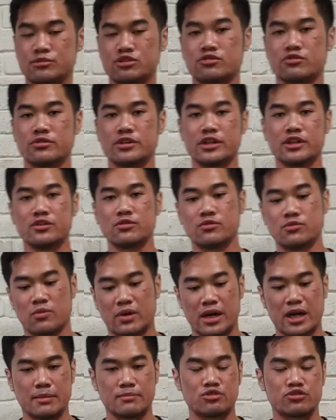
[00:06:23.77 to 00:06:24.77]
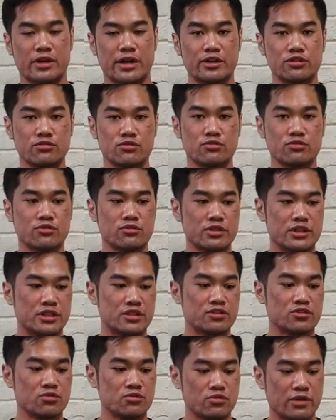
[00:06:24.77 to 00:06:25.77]
I'm showing you, what I'm trying to do
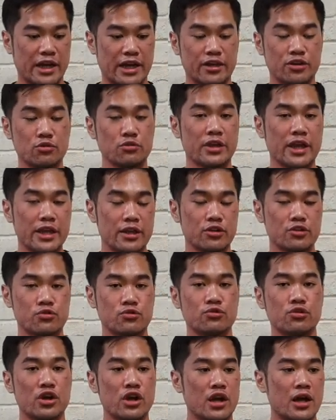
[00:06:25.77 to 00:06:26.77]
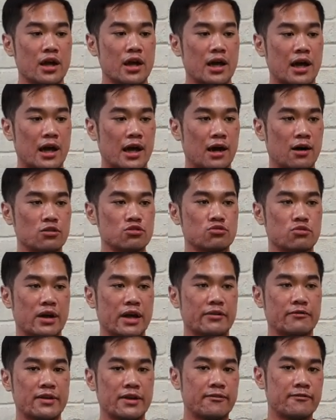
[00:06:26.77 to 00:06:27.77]
is to educate you how do
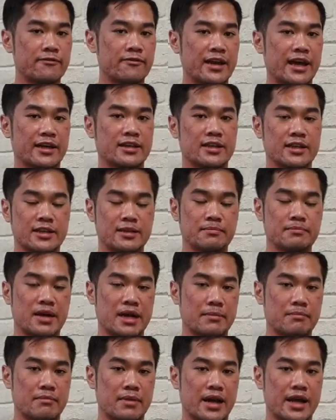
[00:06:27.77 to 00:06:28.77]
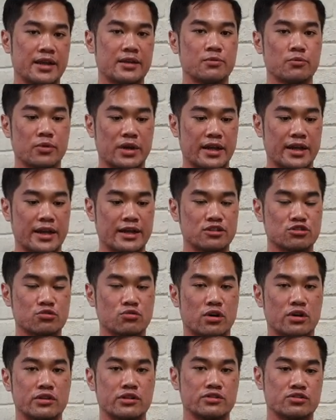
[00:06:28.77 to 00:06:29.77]
I reflect in my mind when I
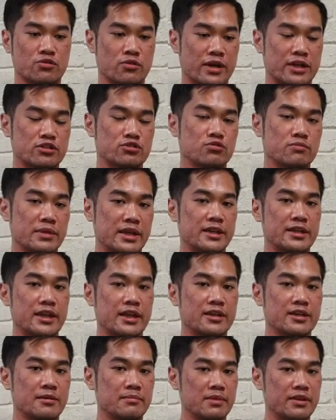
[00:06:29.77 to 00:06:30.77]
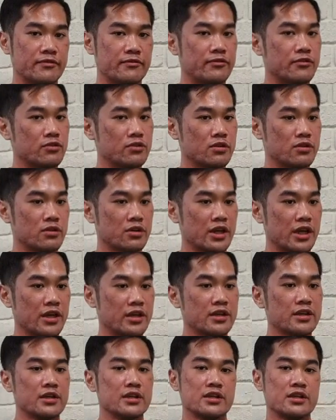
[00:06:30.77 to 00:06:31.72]
squat so as to maintain the midfoot, okay?